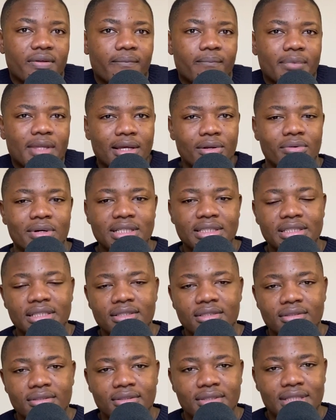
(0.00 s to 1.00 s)

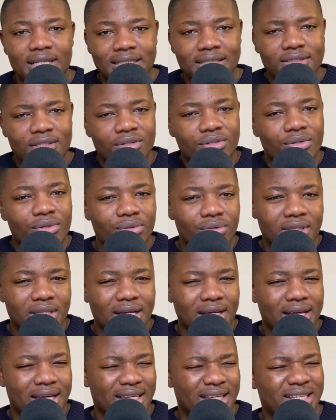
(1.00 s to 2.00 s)
That's the growth,
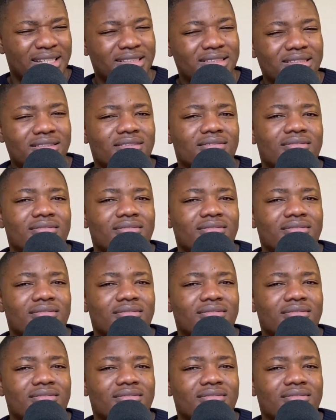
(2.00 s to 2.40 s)
I guess.